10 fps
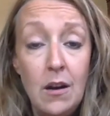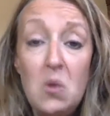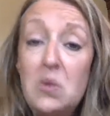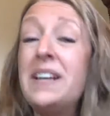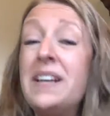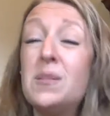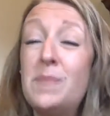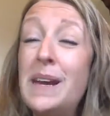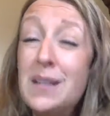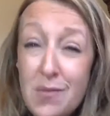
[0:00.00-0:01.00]
holding
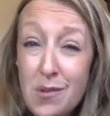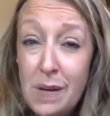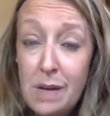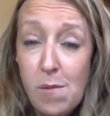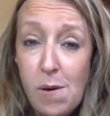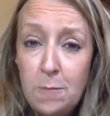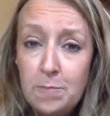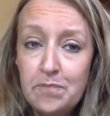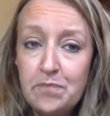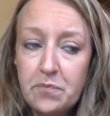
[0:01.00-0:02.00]
space for people.
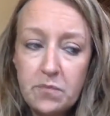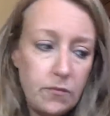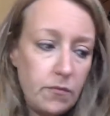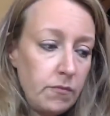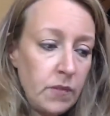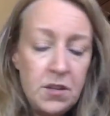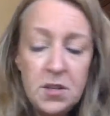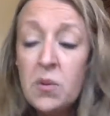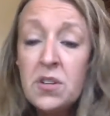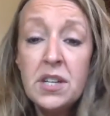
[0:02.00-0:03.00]

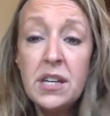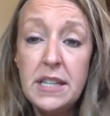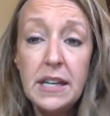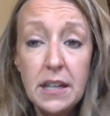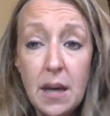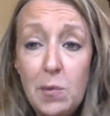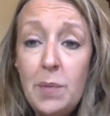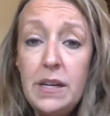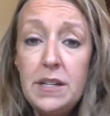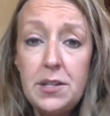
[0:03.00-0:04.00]
So we're just going to take a couple of
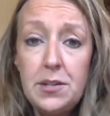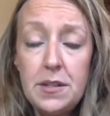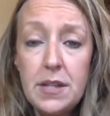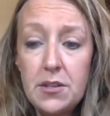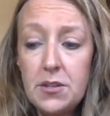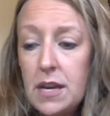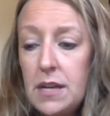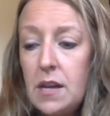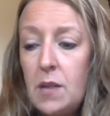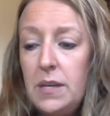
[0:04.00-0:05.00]
minutes to do this
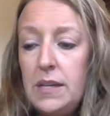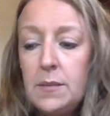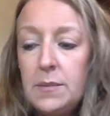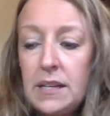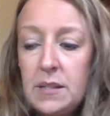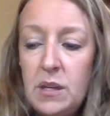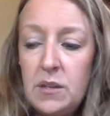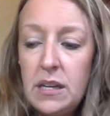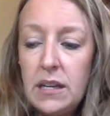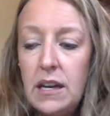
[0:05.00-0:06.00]
exercise. I'll play some nice
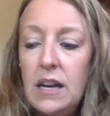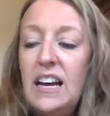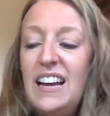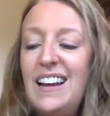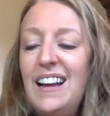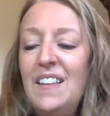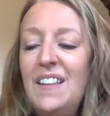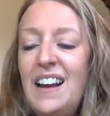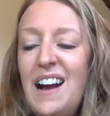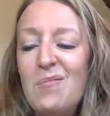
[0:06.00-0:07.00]
music, and
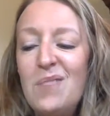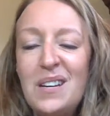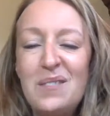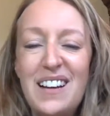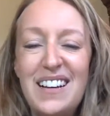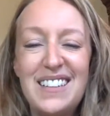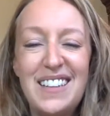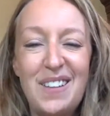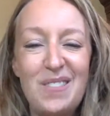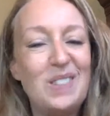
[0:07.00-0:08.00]
then I'll bring you back into
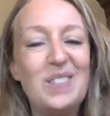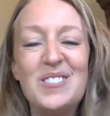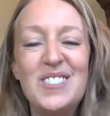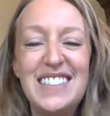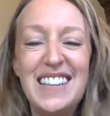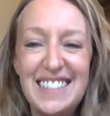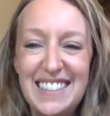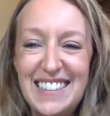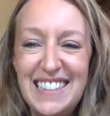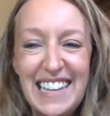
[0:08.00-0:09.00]
the room when we're
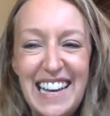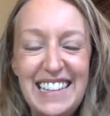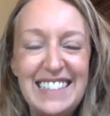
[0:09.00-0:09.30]
done. Okay?